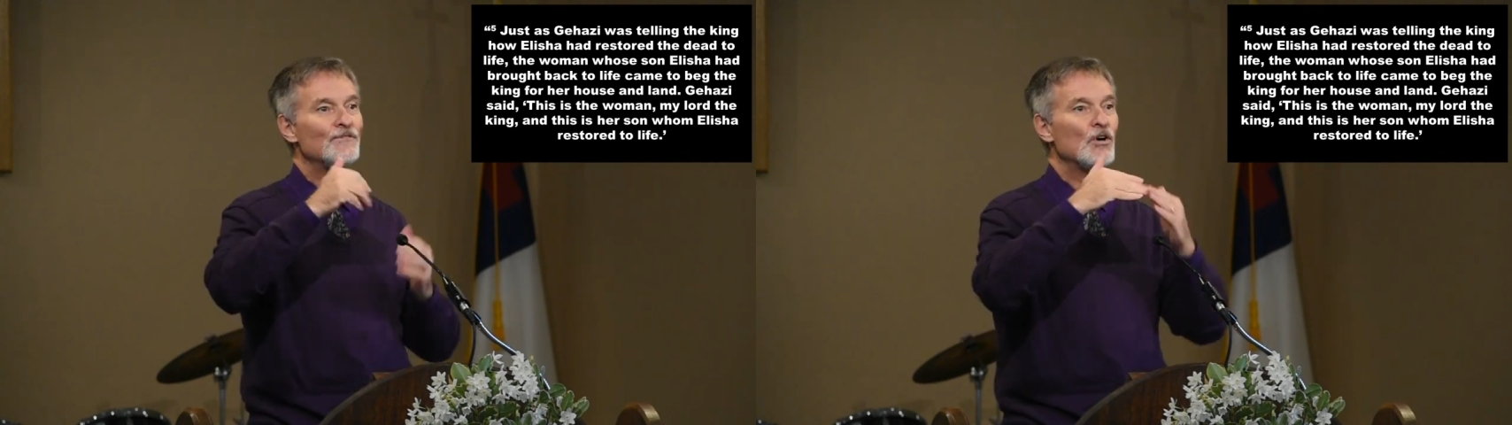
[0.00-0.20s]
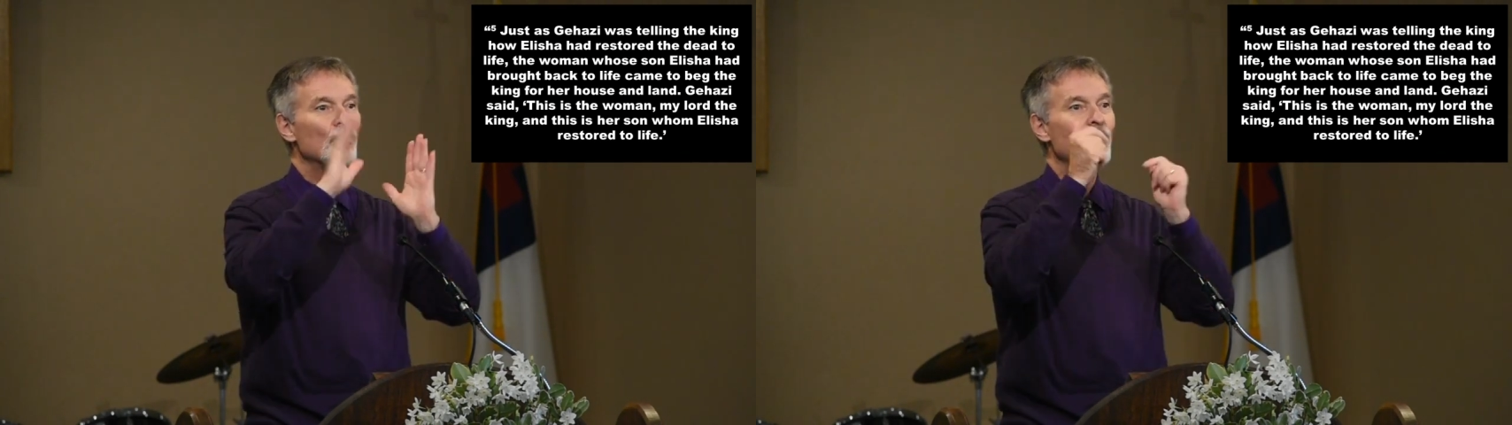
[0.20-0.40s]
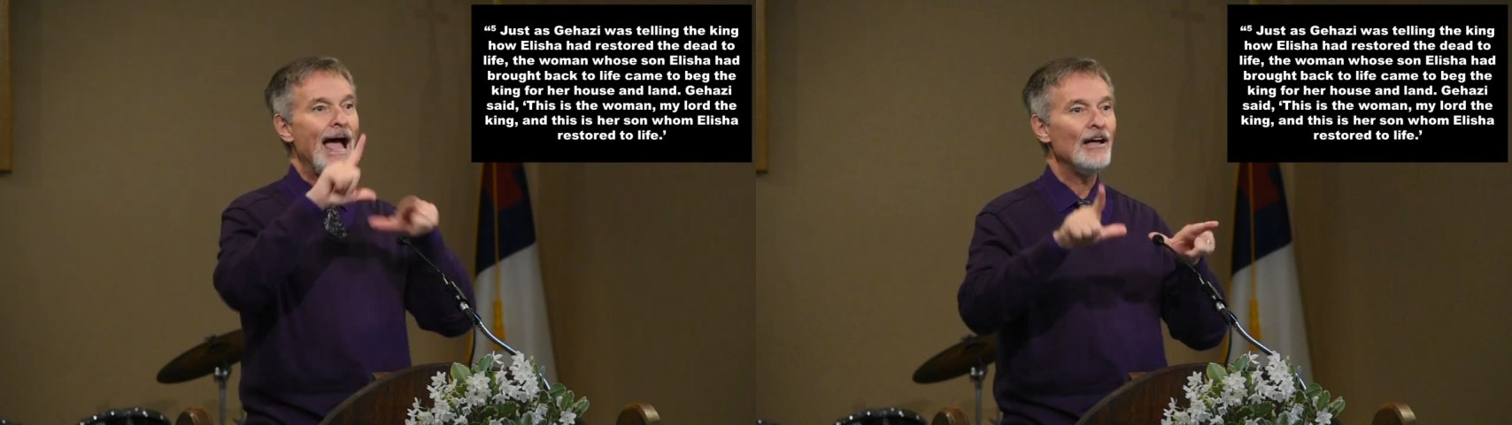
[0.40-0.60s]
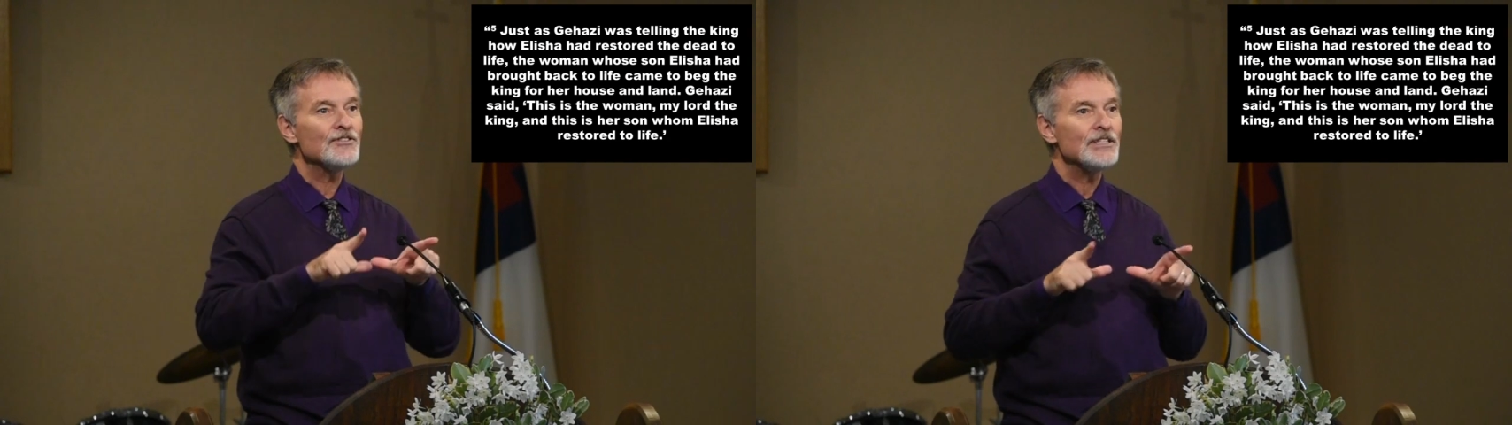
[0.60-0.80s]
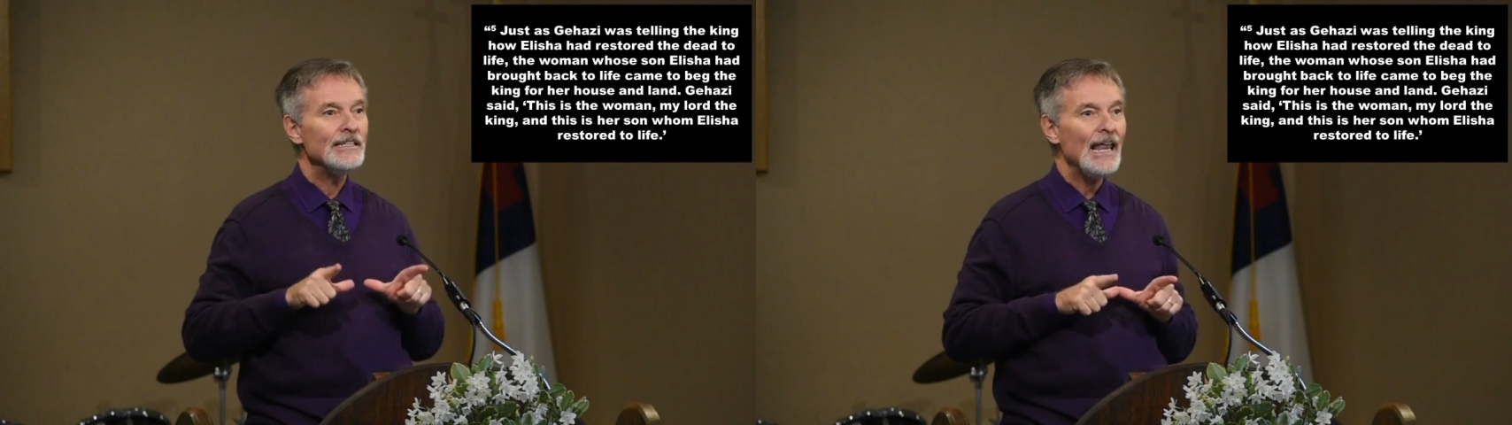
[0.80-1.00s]
for her
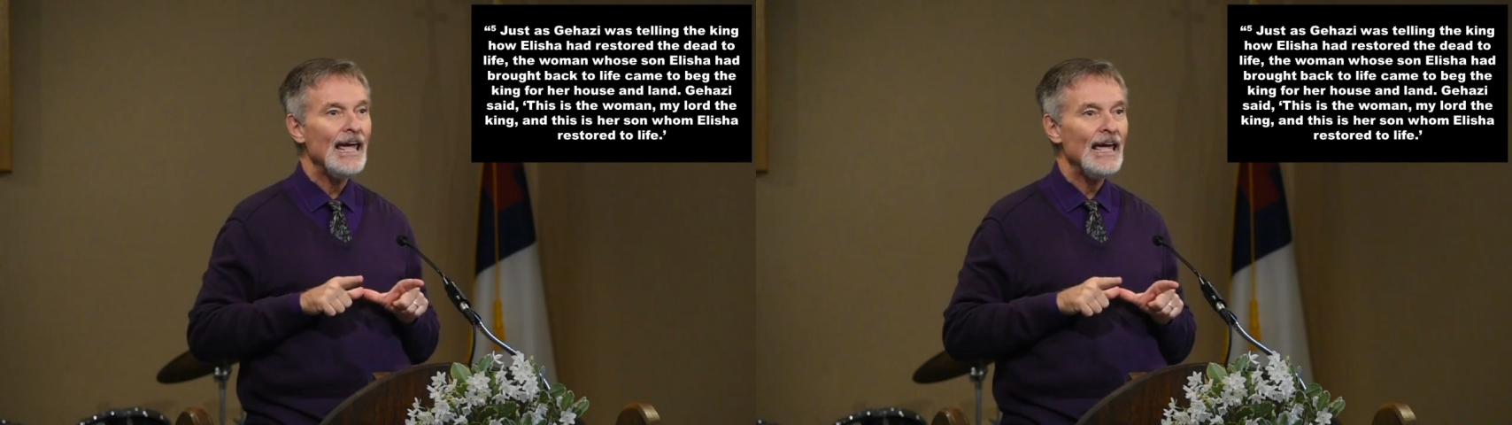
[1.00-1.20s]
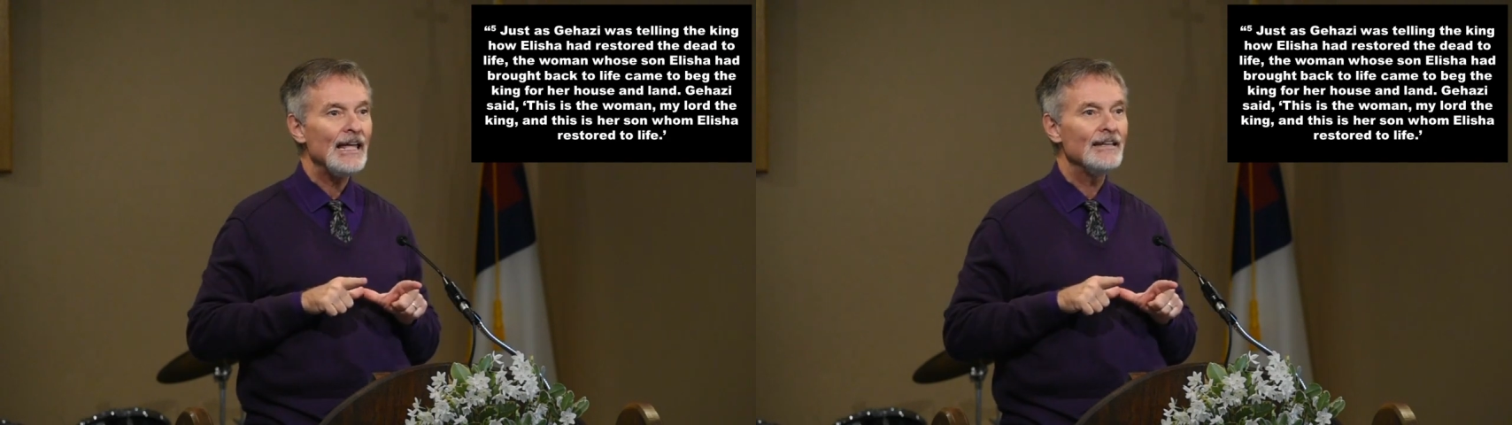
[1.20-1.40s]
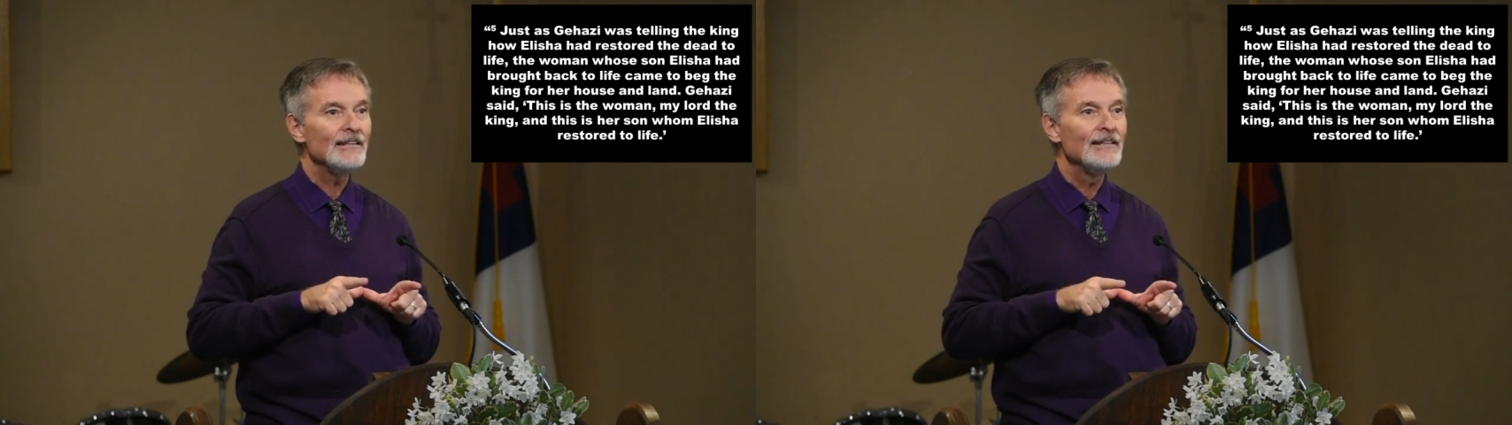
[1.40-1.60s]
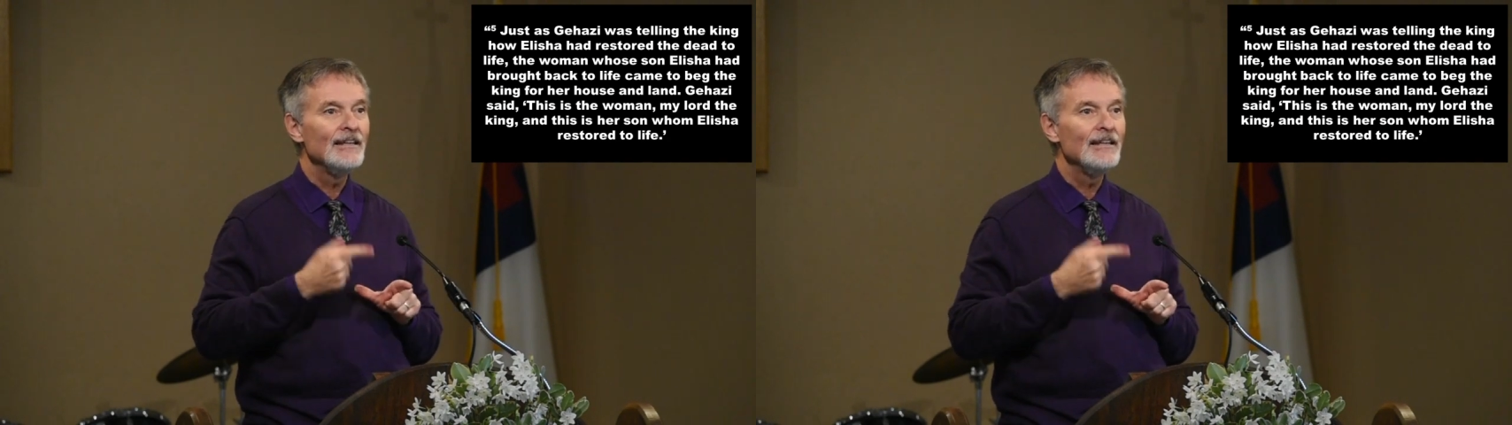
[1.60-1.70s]
house and land.